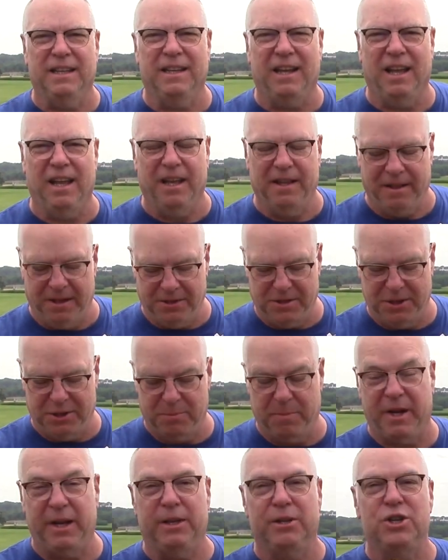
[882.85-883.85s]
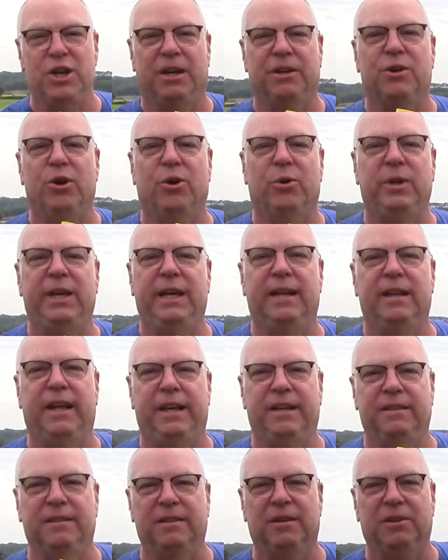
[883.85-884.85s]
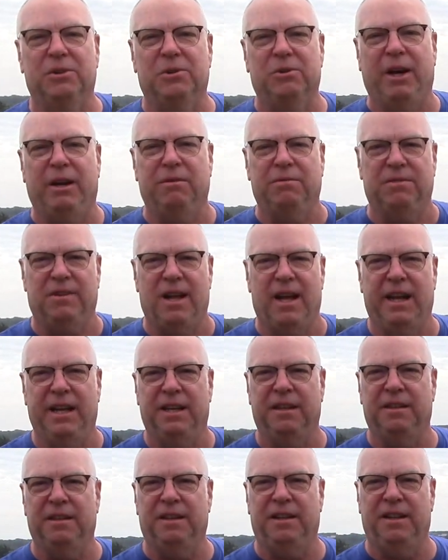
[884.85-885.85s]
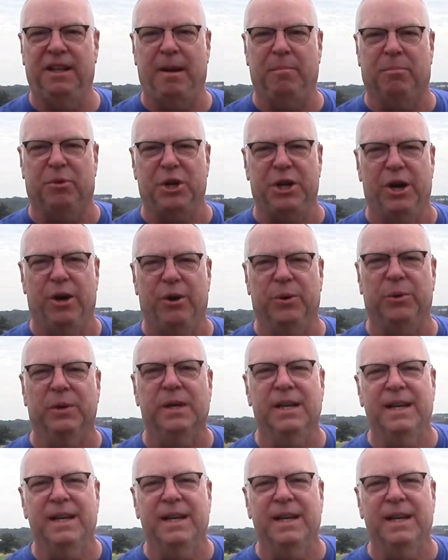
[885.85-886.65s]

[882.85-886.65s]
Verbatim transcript: and this is my Jetco Eaglet, great flying little embryo.